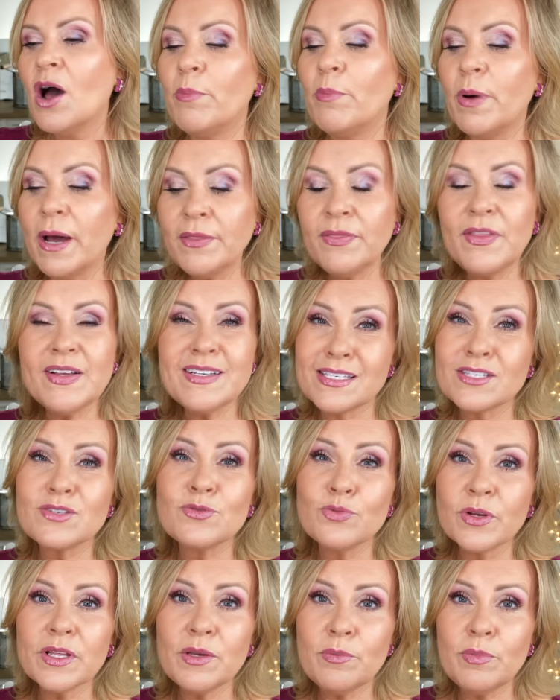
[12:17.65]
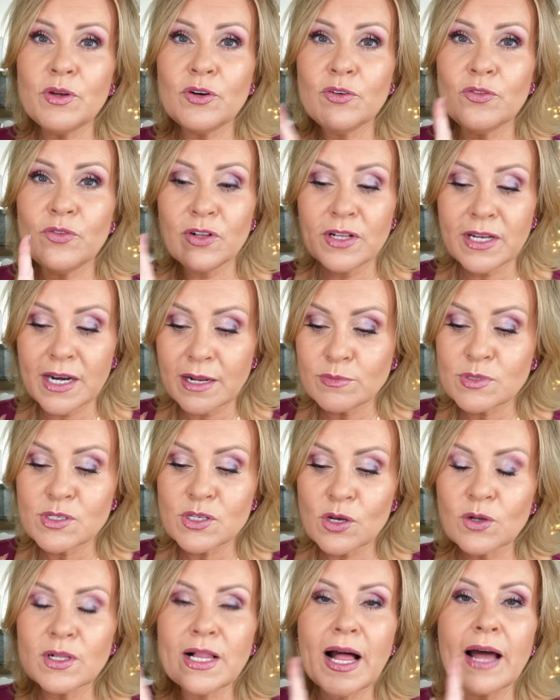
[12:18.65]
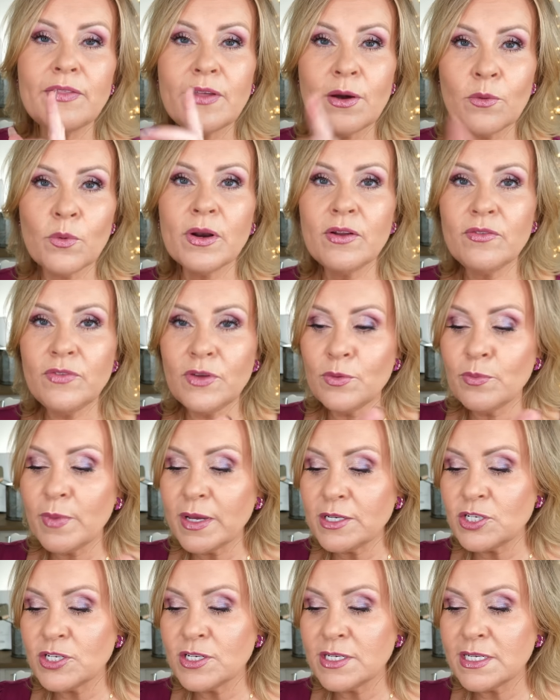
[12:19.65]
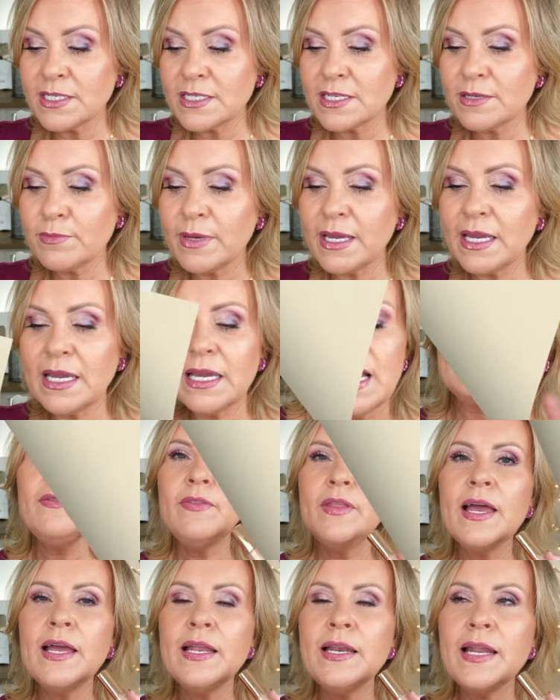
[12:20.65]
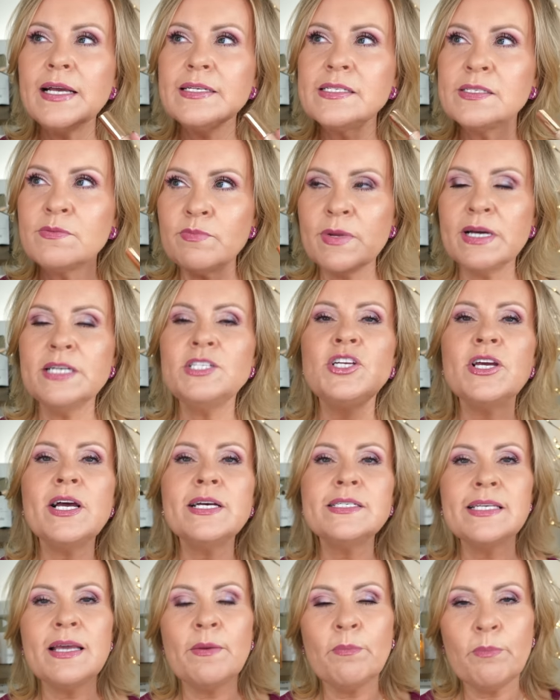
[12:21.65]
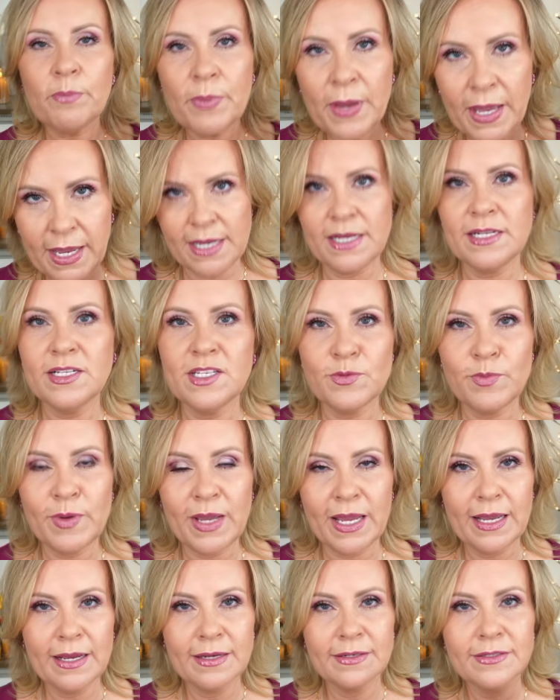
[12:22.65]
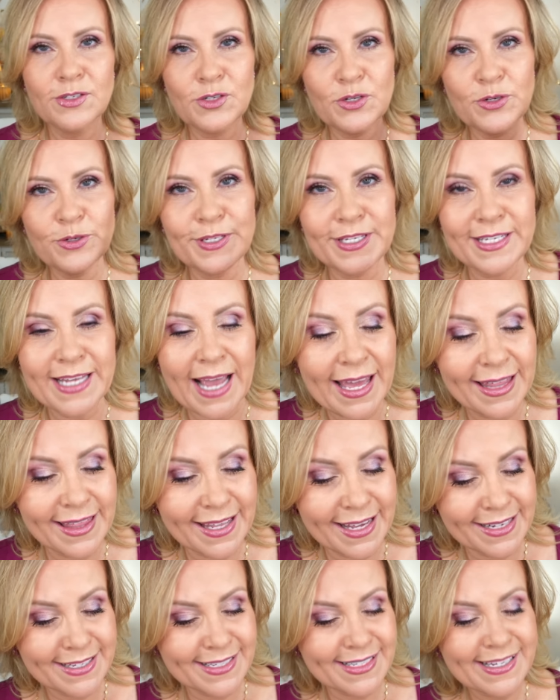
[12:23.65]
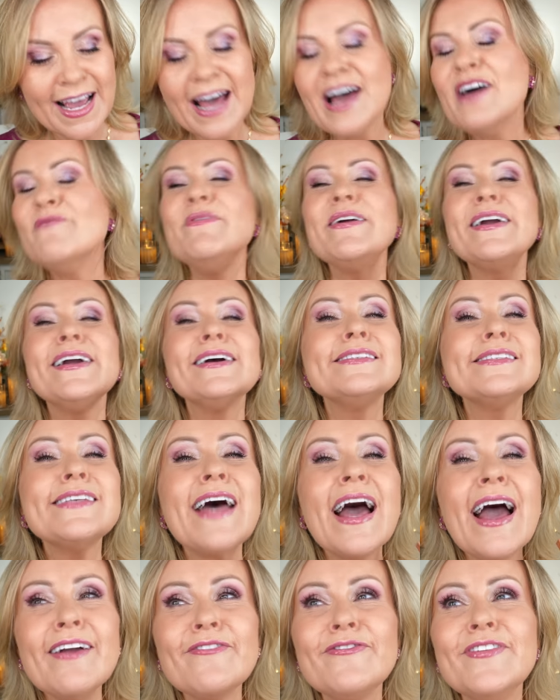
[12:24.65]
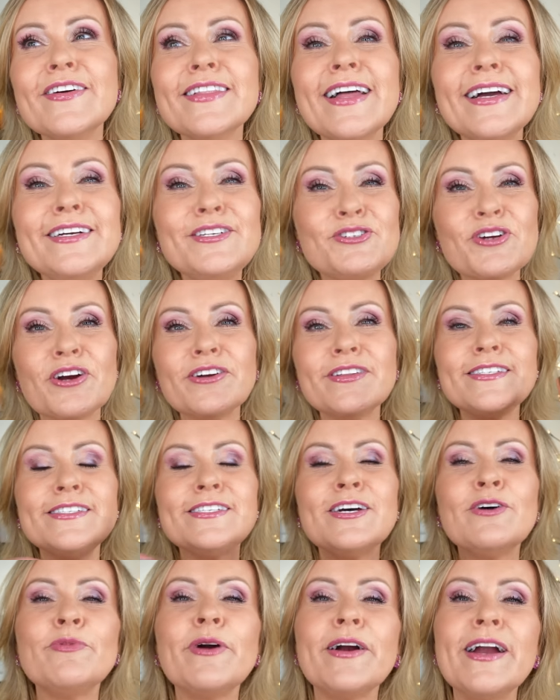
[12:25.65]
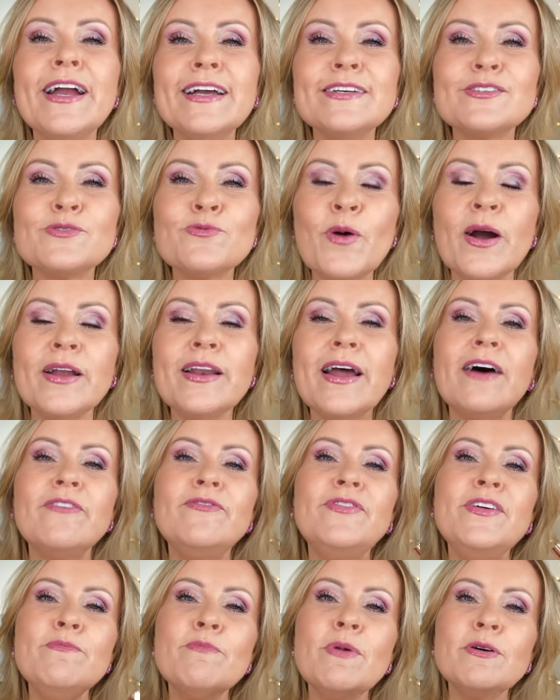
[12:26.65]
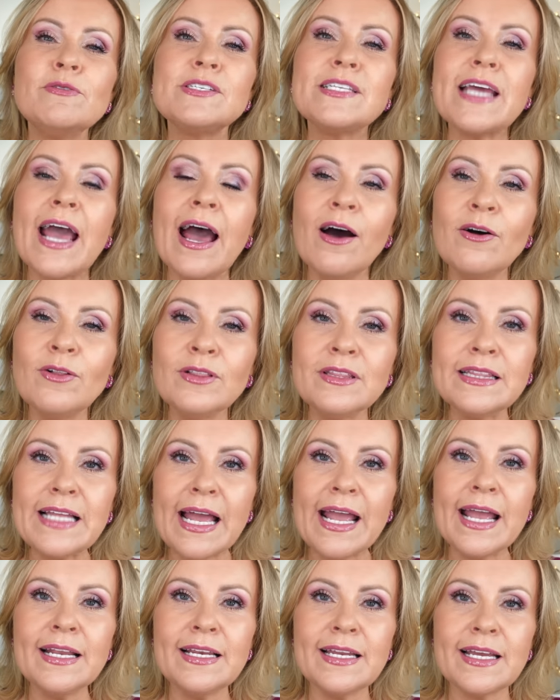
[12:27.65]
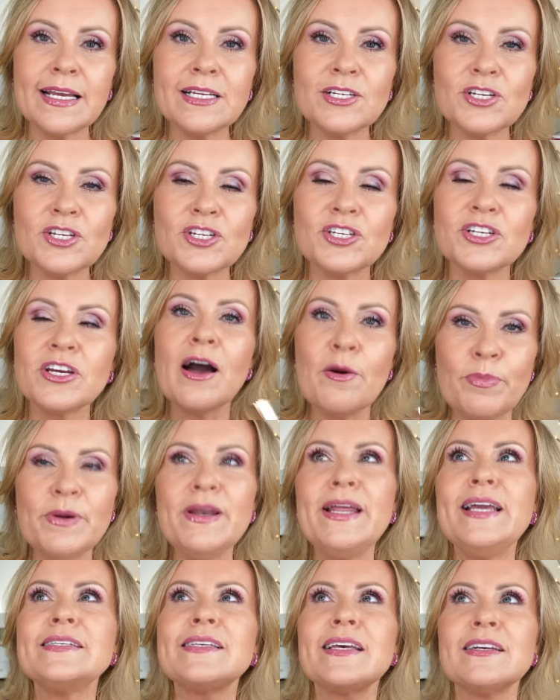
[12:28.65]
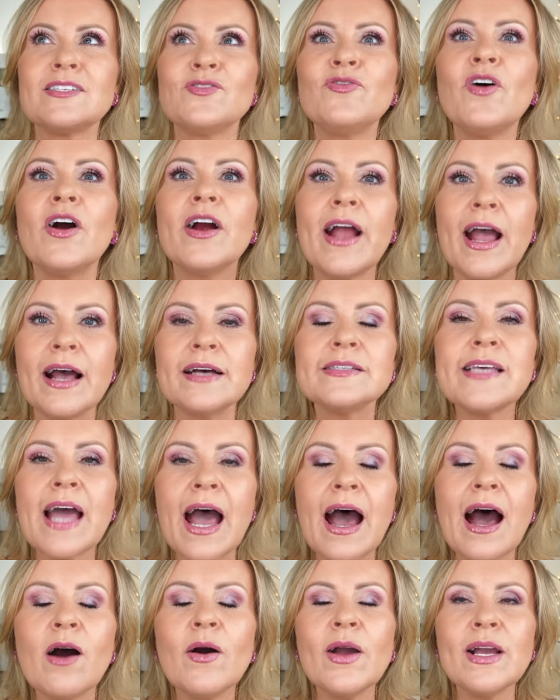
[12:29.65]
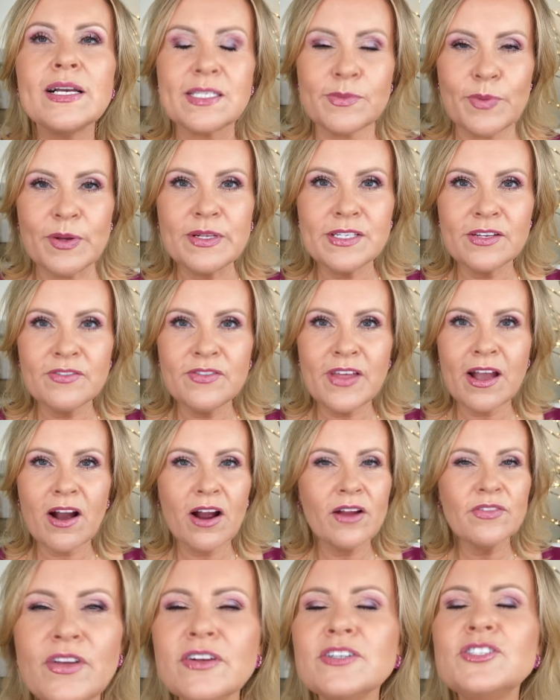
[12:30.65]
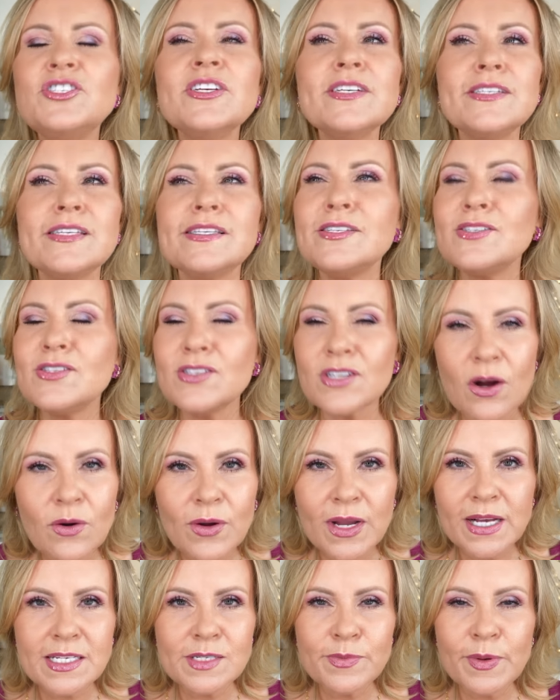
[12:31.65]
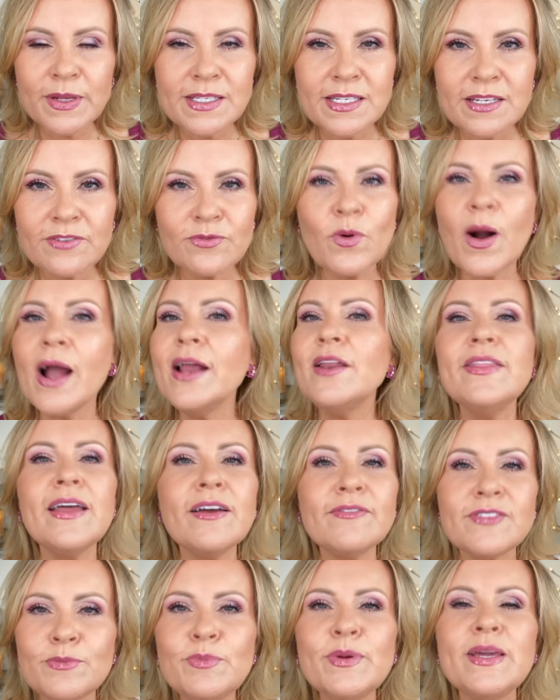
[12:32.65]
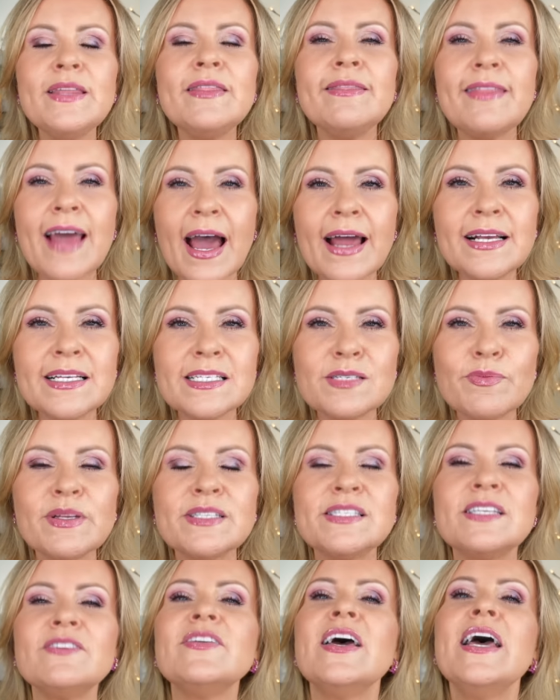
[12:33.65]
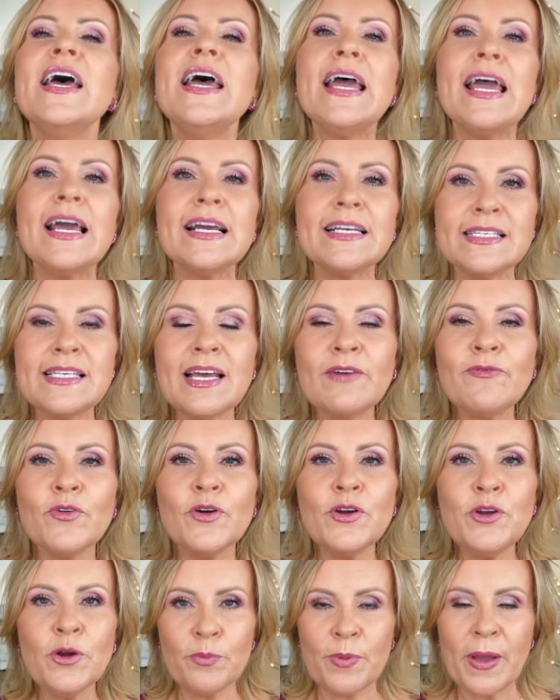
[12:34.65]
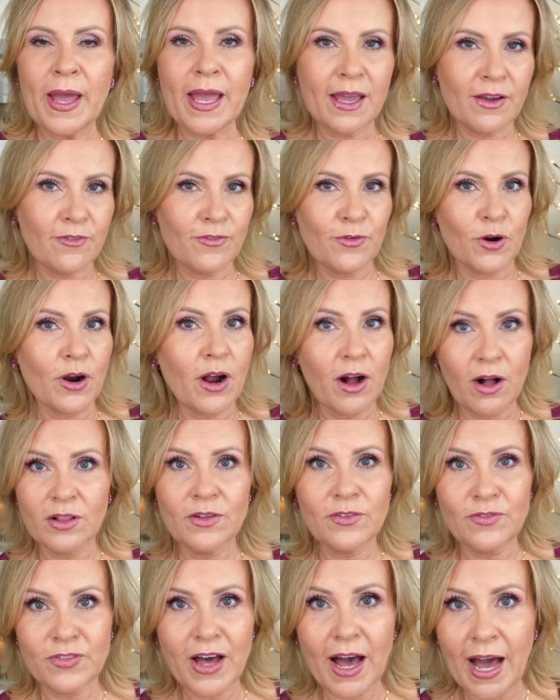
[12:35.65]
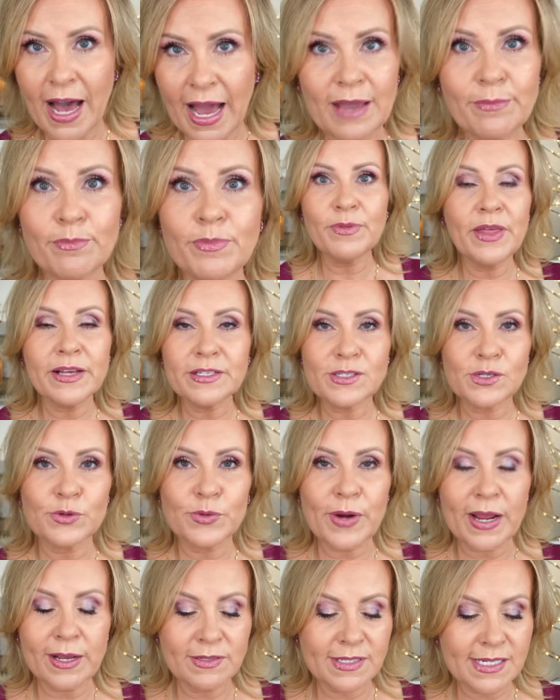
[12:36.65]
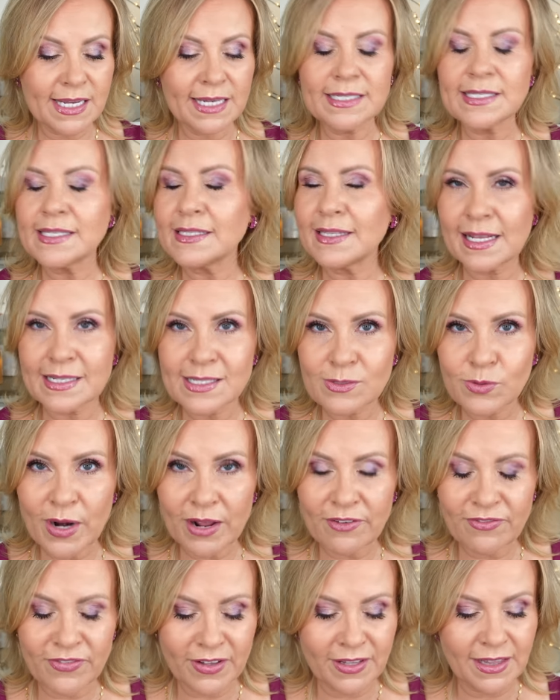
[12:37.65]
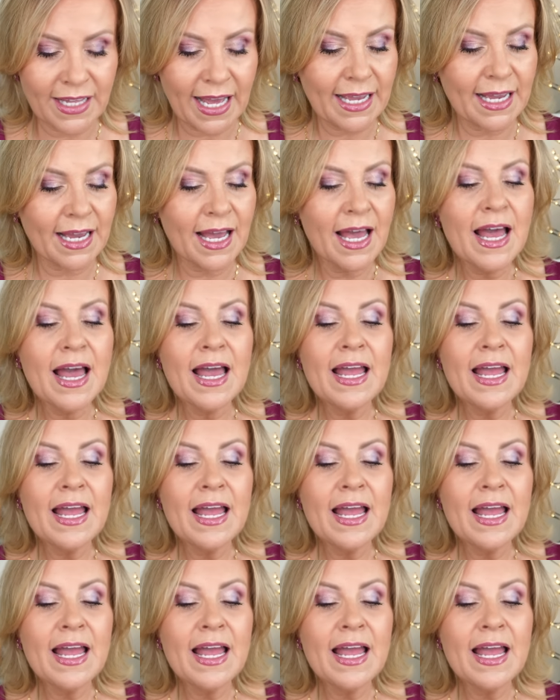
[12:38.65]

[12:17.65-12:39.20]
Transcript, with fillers: But this is really beautiful, and I'm so glad that one of you mentioned it to me. And then, as much as it pains me to say this, because I feel like Charlotte Tilbury is one of the most outlandish companies as far as how expensive they are. They're just so expensive. Why do they have to be that expensive, except for you're paying for all of the hype that surrounds it? That's what I feel like.